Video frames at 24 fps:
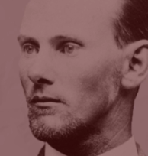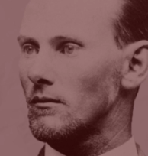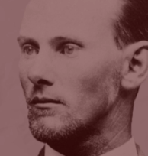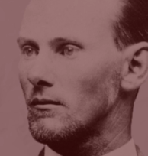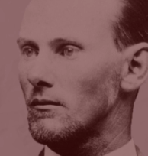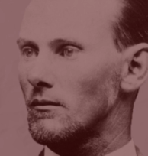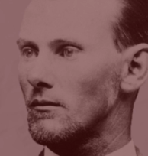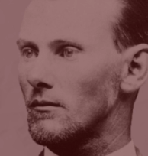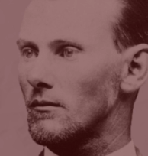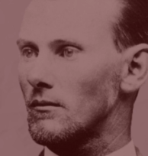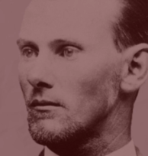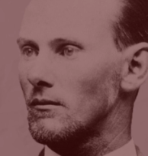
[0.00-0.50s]

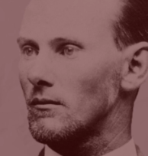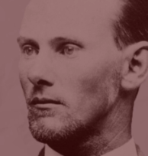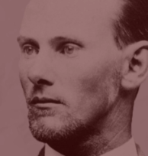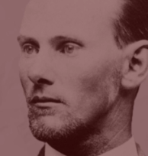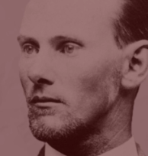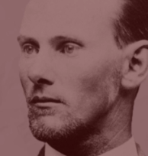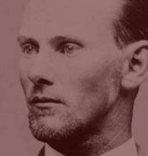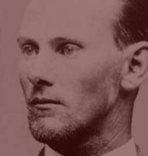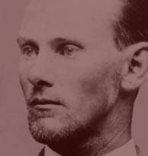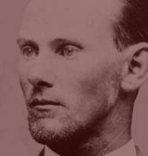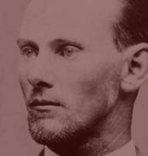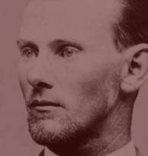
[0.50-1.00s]

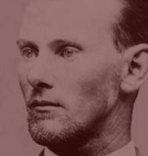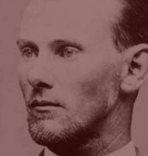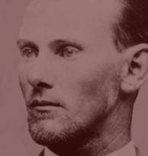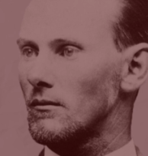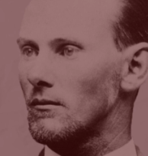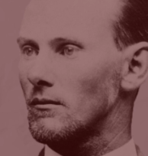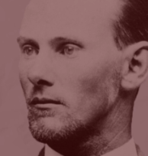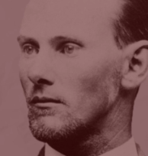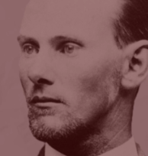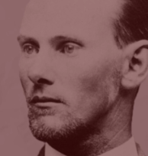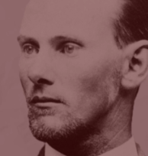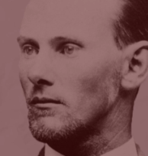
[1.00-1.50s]

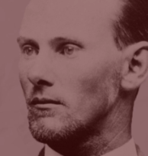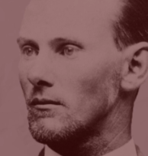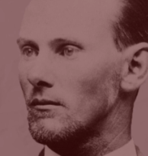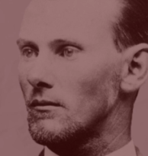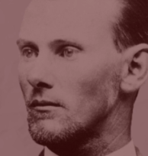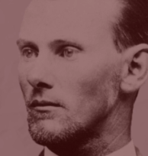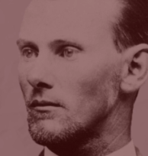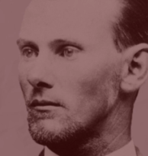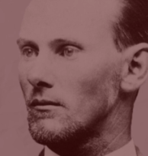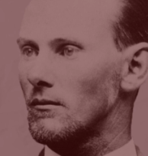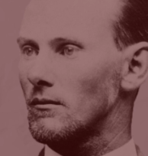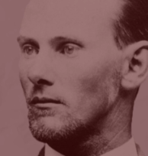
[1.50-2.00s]

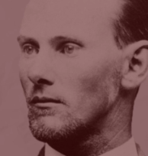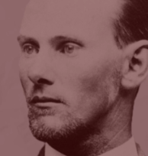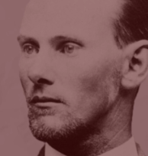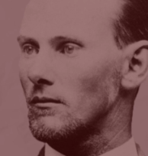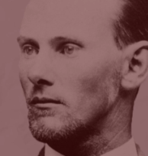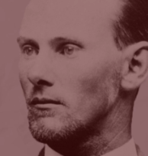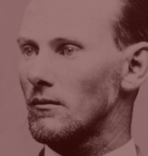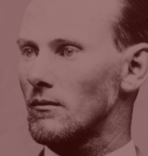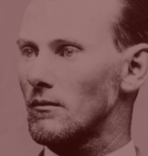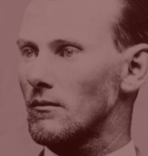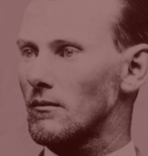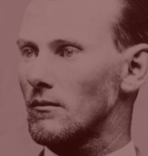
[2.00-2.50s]

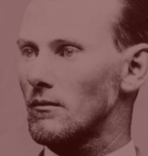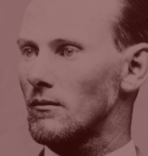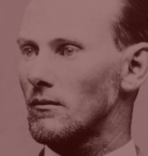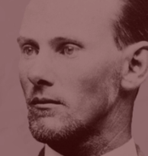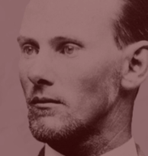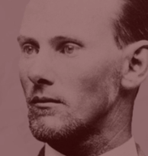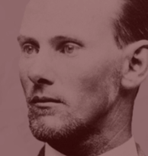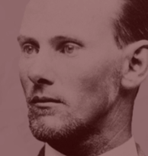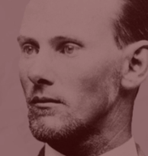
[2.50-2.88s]
[no speech]